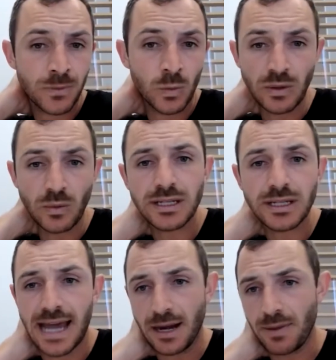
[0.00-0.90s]
we could
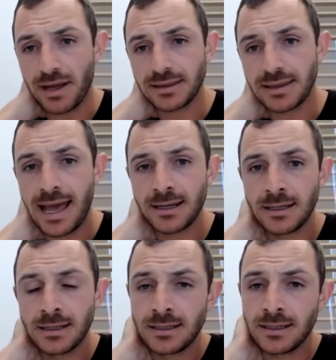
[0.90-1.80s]
chat about that.
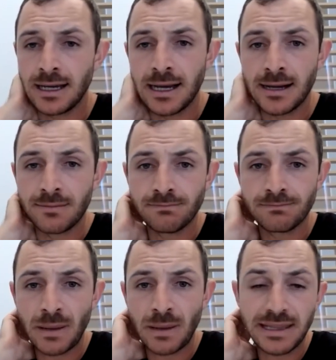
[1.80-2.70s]

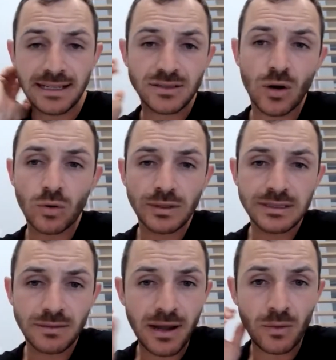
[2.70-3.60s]
I mean, that's the whole
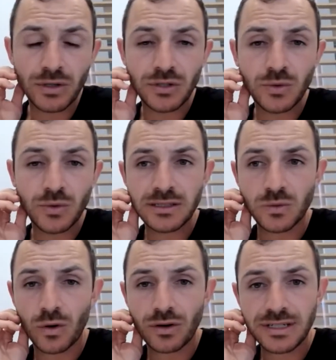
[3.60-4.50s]
reason, man, we're doing this
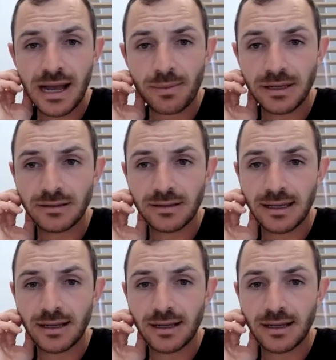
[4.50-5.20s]
workshop in